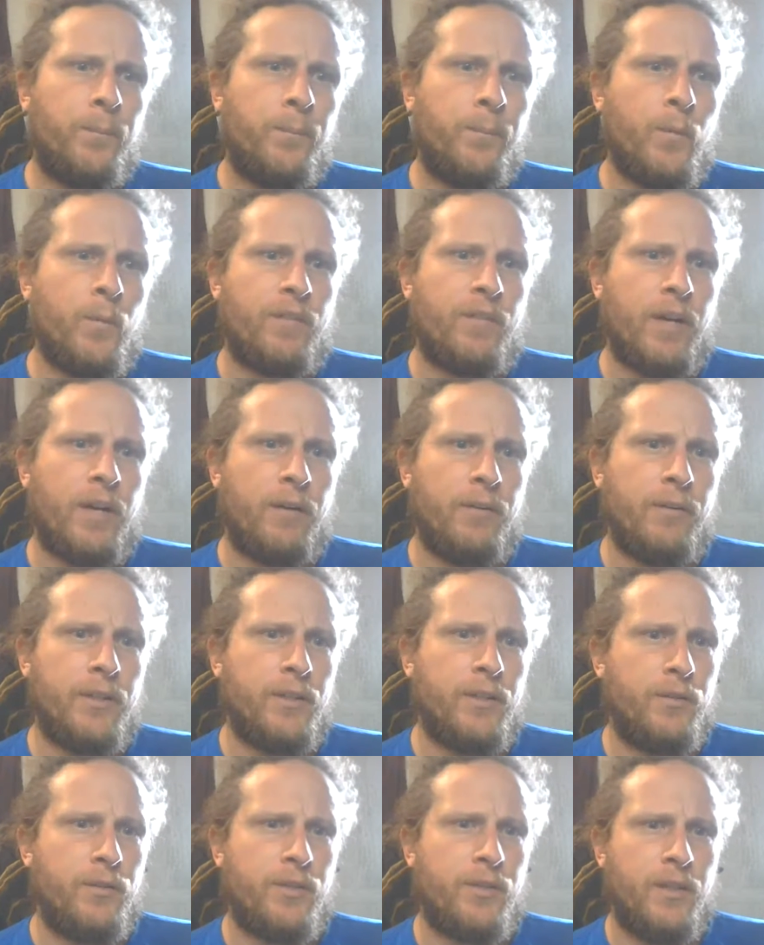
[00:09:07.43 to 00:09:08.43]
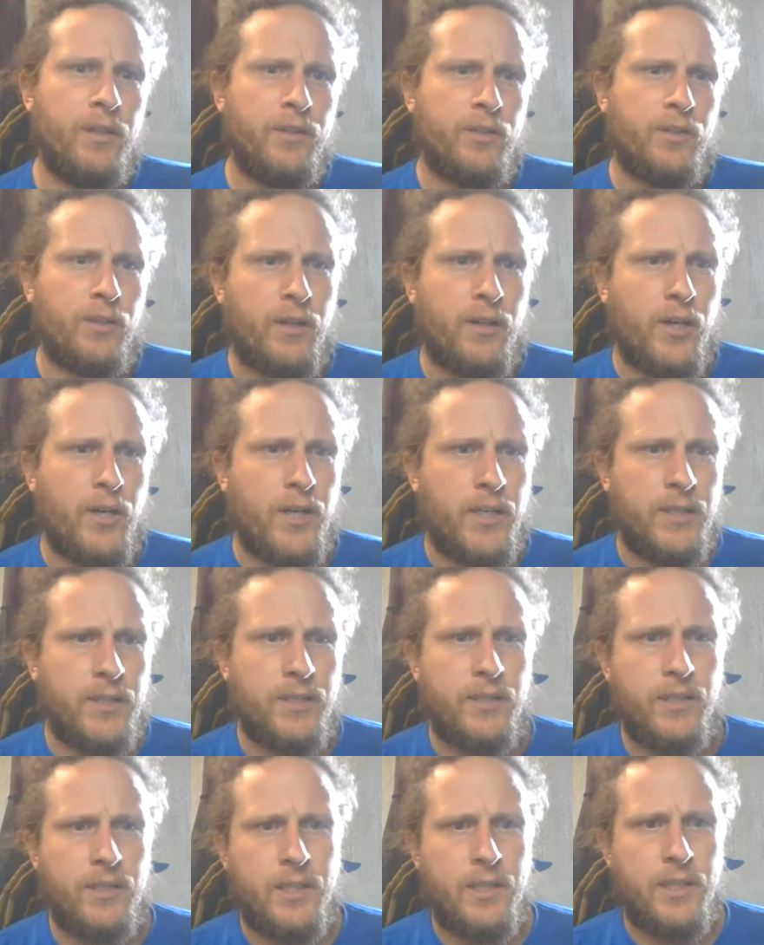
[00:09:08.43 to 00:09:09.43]
We've got to reduce the Azure
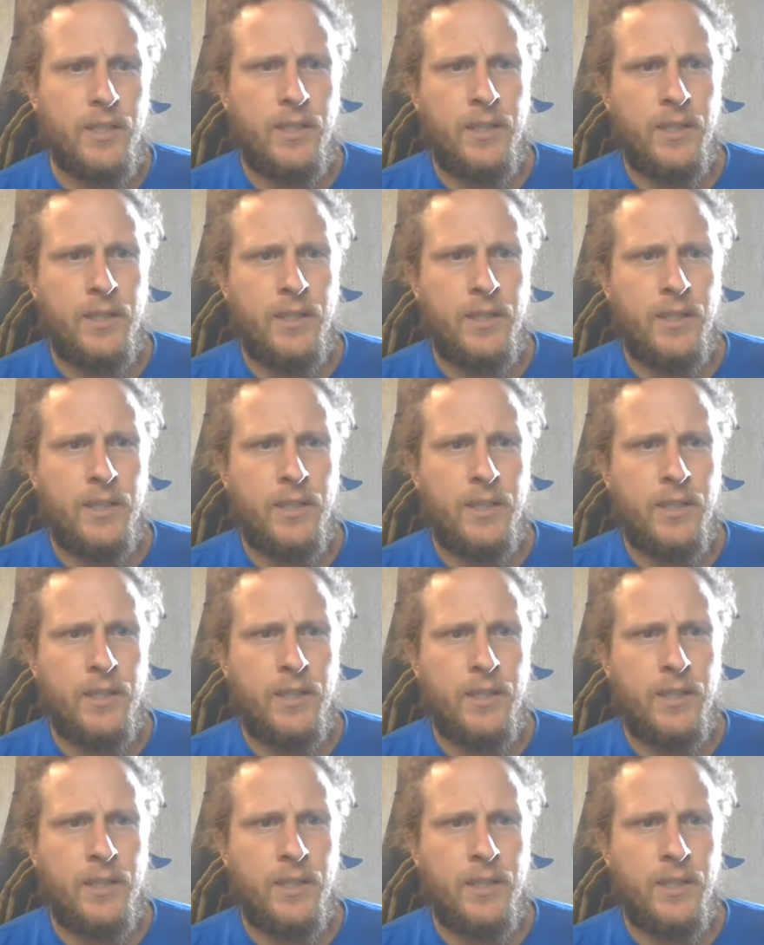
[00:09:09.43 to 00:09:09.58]
costs.